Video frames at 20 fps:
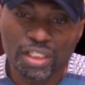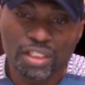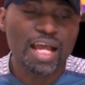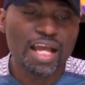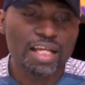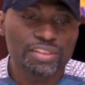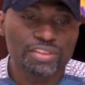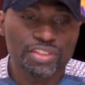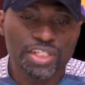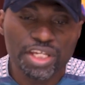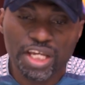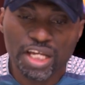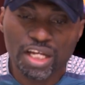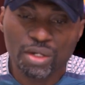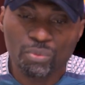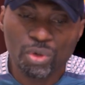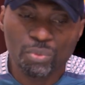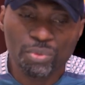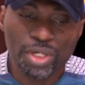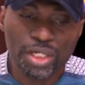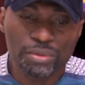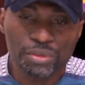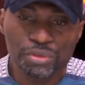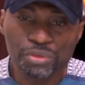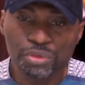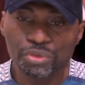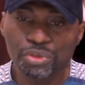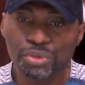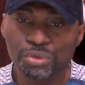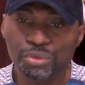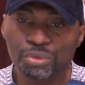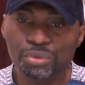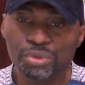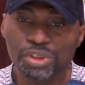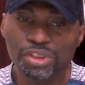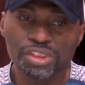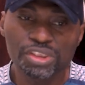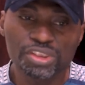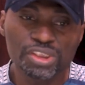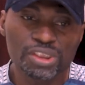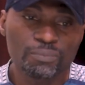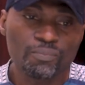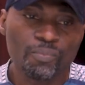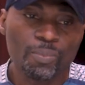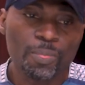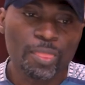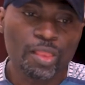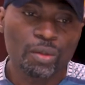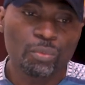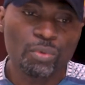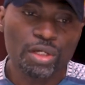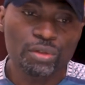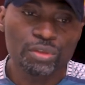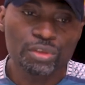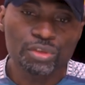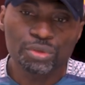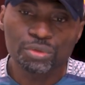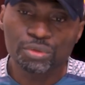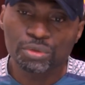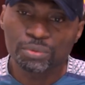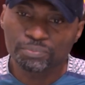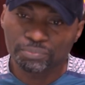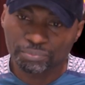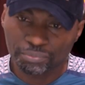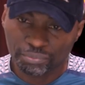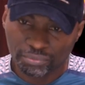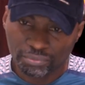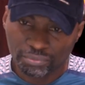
And here, what we are going to do is we are going to